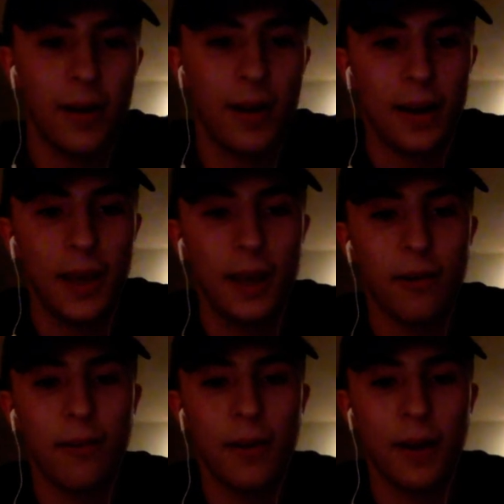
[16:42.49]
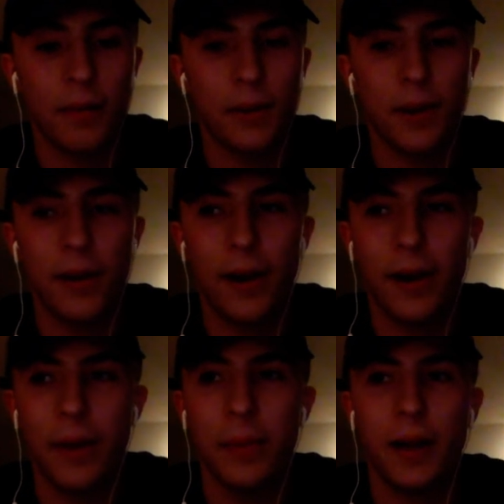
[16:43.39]
of hockey growing up, good
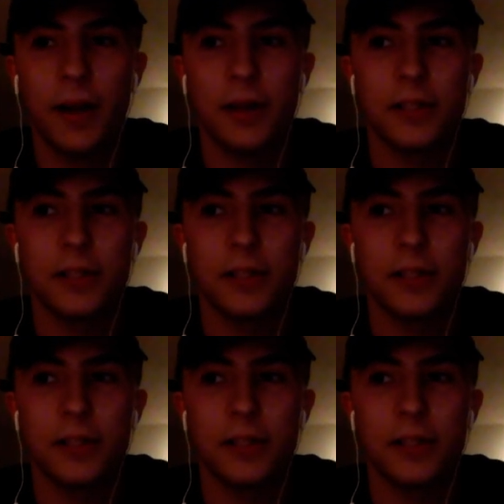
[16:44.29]
hockey player.